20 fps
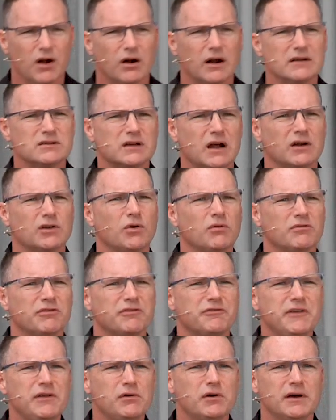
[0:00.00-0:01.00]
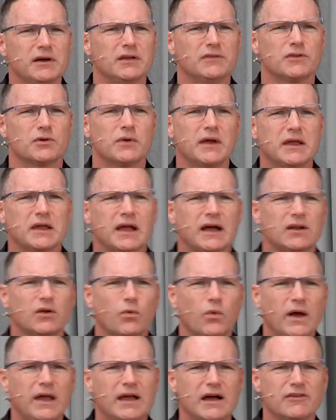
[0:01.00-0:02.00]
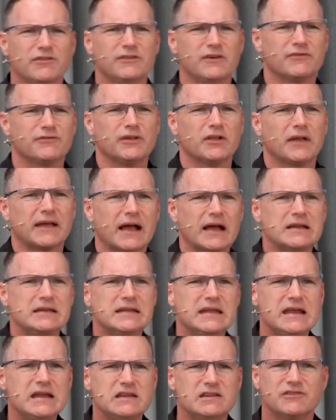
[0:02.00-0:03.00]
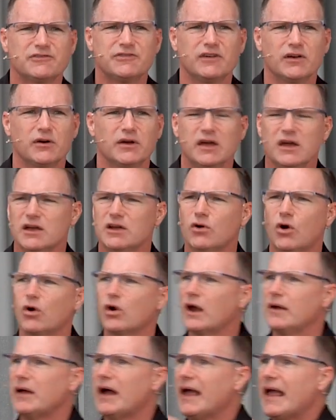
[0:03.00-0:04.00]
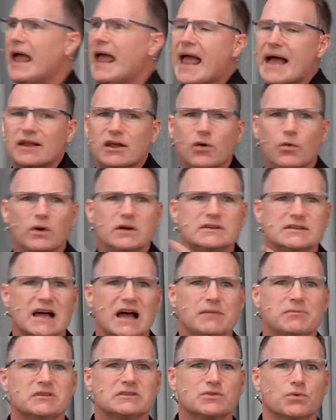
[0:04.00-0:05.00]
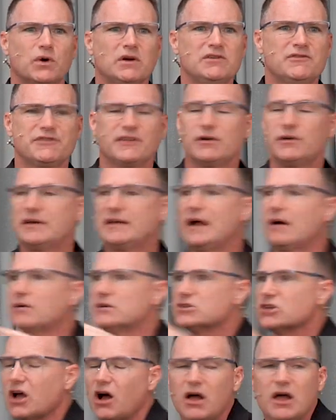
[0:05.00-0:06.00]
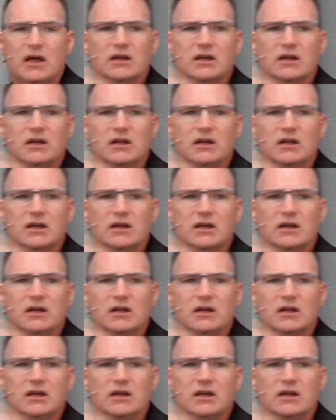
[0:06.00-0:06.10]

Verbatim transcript: or I, I don't feel it in the right kind of way. I f- feel like I need to feel it. You know, or I, I, had it one time, this one feeling, now it's gone.